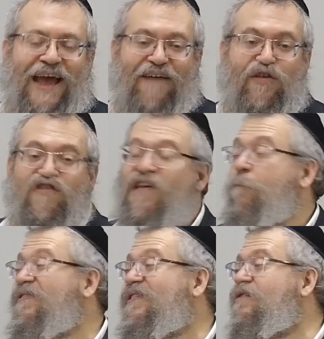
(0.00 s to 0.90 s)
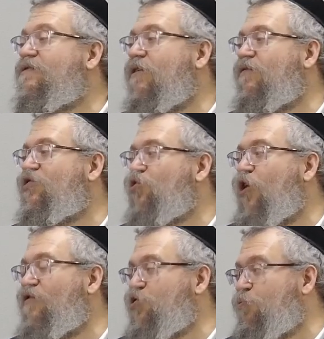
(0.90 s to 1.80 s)
But if you create your child, you
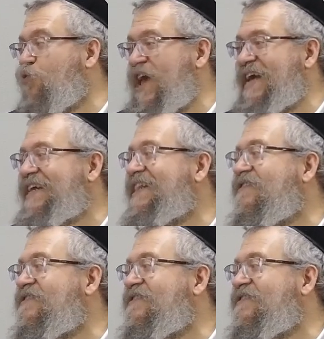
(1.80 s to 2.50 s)
create a child.